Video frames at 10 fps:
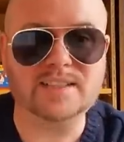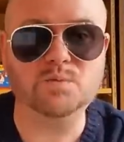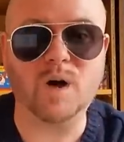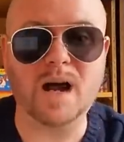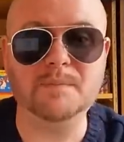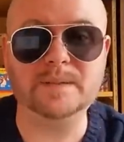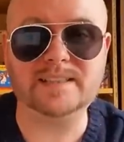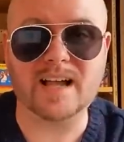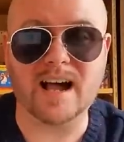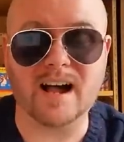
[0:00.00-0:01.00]
is one
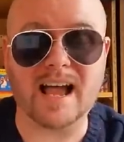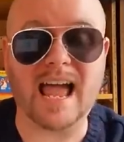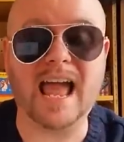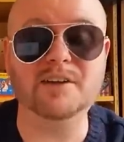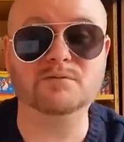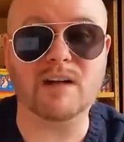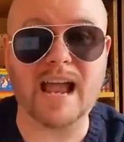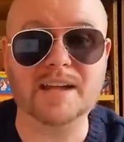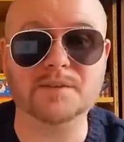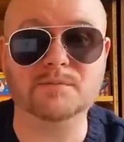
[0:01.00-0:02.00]
bizarre and random